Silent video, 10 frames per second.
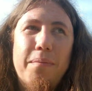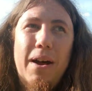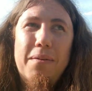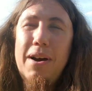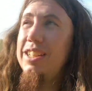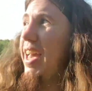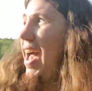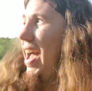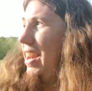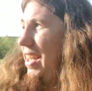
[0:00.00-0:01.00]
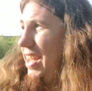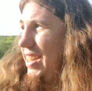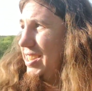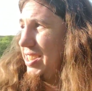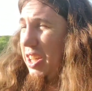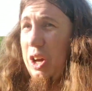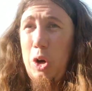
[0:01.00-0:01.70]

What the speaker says: My dad eats a